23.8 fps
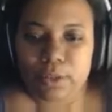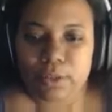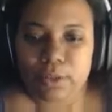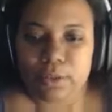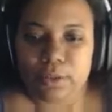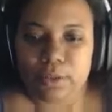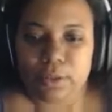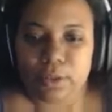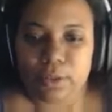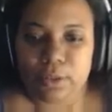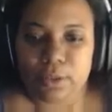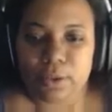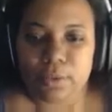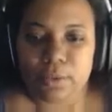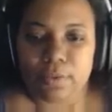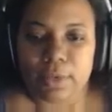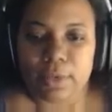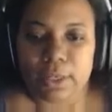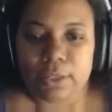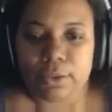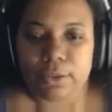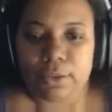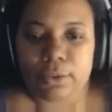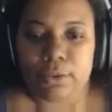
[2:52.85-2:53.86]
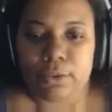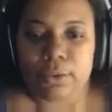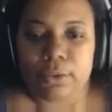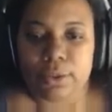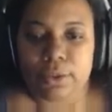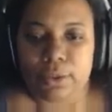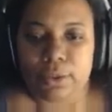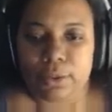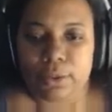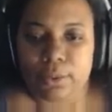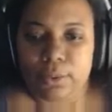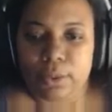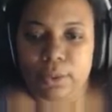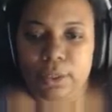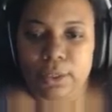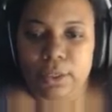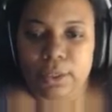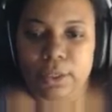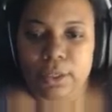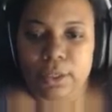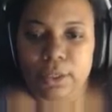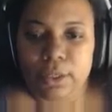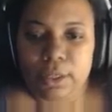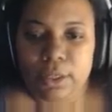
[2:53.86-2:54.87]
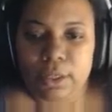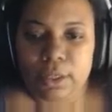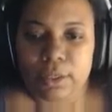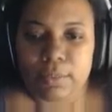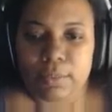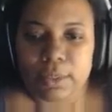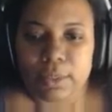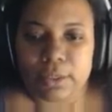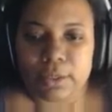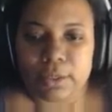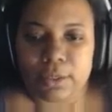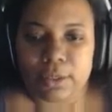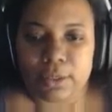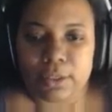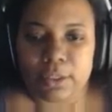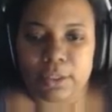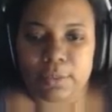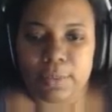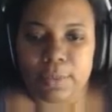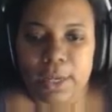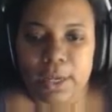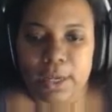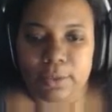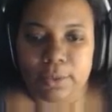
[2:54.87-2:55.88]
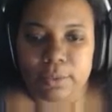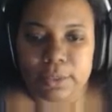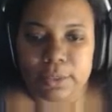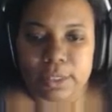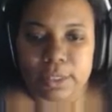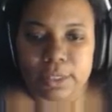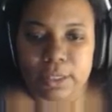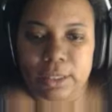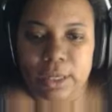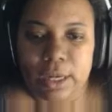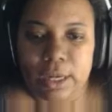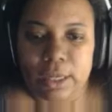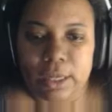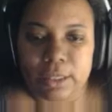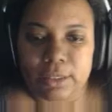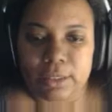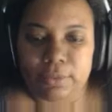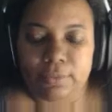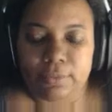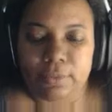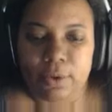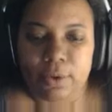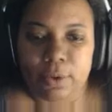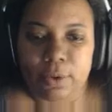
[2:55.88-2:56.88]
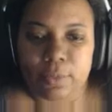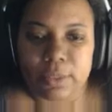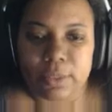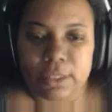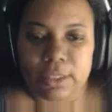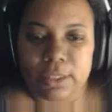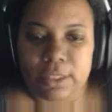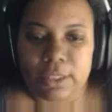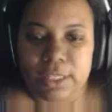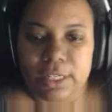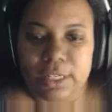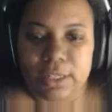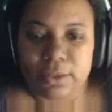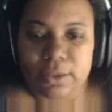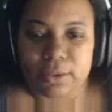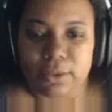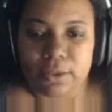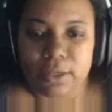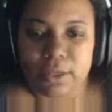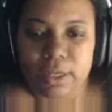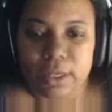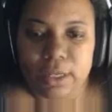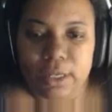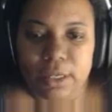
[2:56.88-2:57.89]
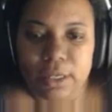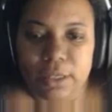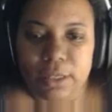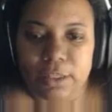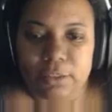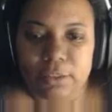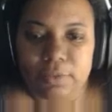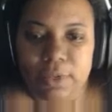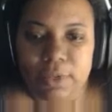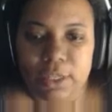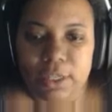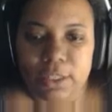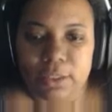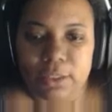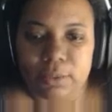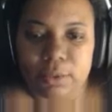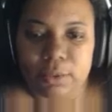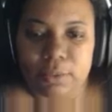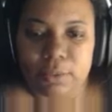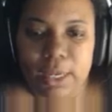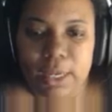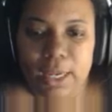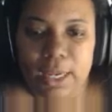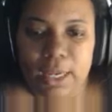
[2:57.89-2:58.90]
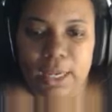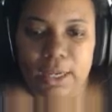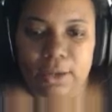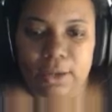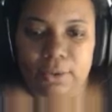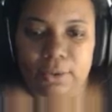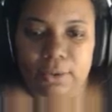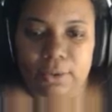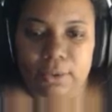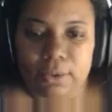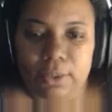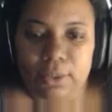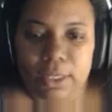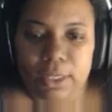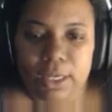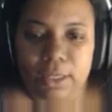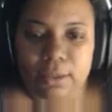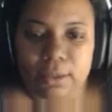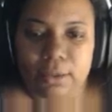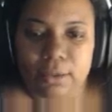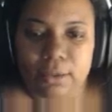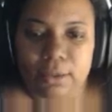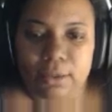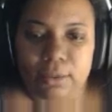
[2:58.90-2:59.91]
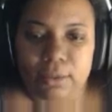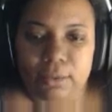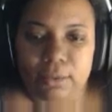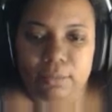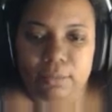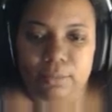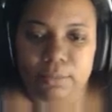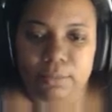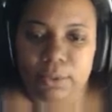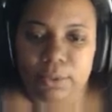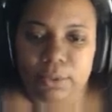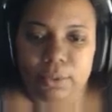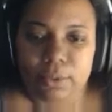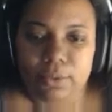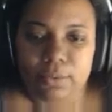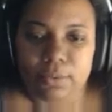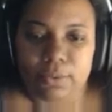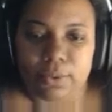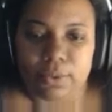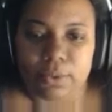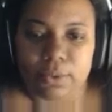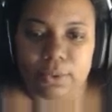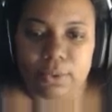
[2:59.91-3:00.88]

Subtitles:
Looking over at Gakuto, the muscles on his back was as firm as steel. His face was pale, yet beautiful.